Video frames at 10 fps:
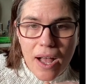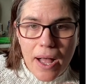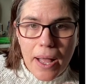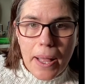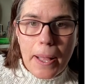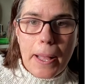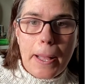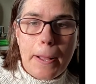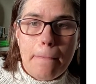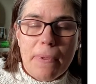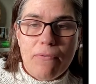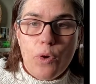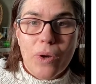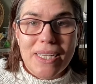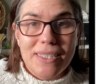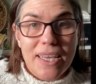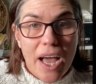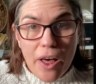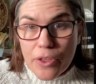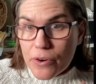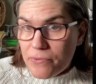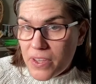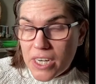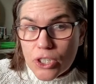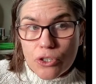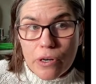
um, if you want to see other finished